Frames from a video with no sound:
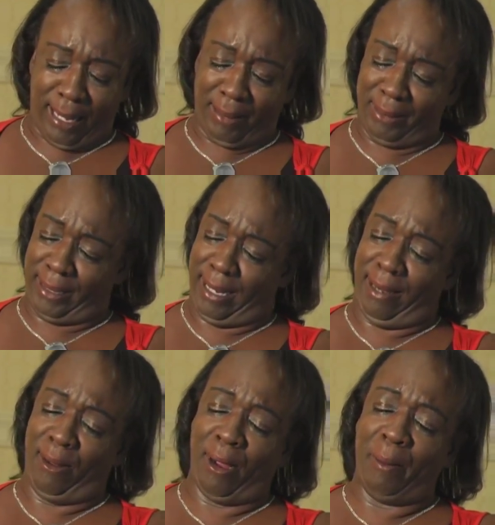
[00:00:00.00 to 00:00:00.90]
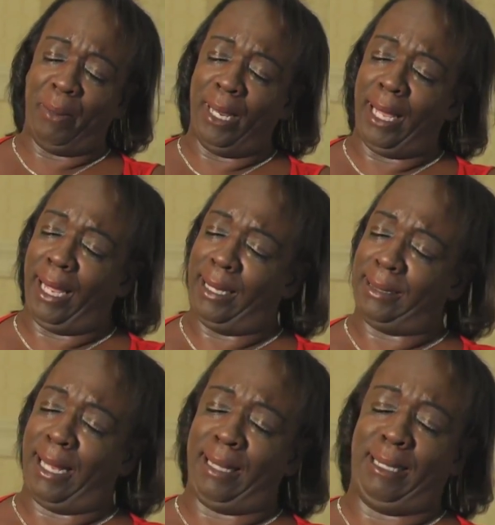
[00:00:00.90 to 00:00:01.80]
kept saying, Lord, please
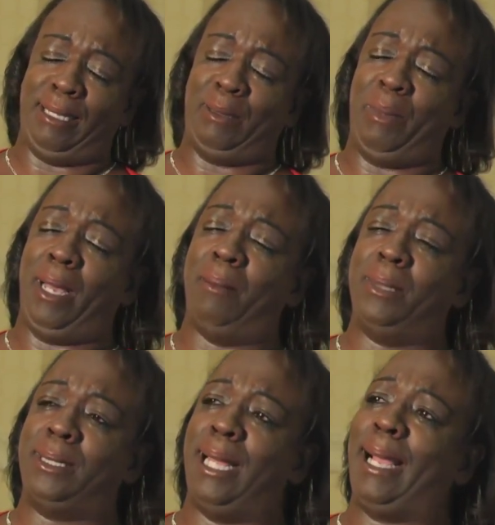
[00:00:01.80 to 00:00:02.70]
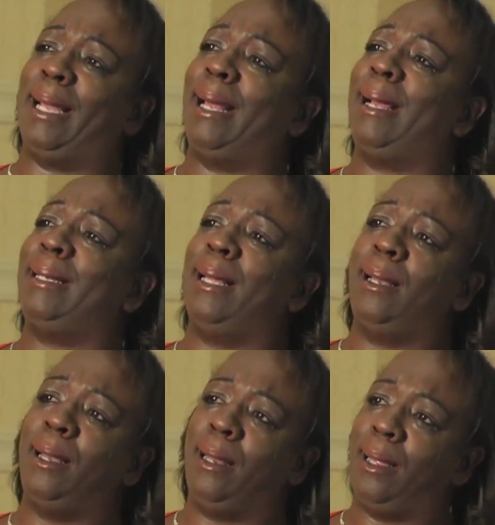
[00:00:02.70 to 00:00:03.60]
let this be a mistaken
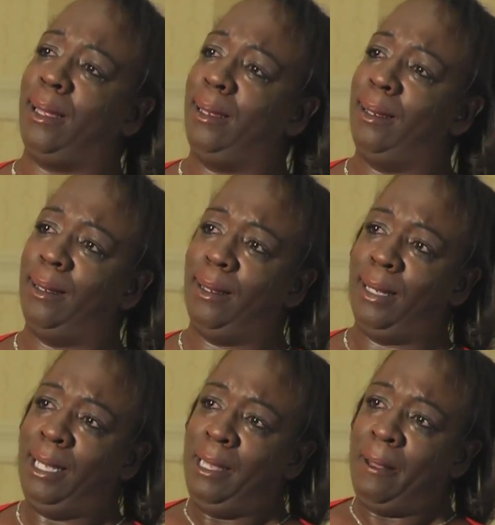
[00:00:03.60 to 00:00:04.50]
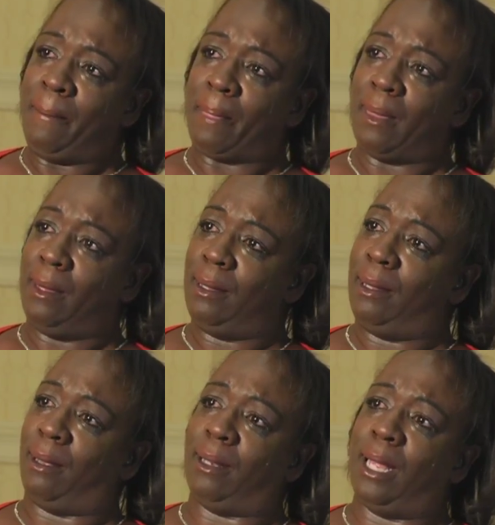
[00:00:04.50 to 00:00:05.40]
identity.
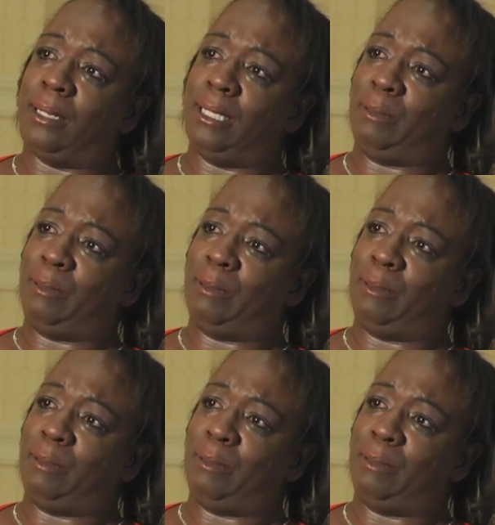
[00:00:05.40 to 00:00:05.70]
Don't let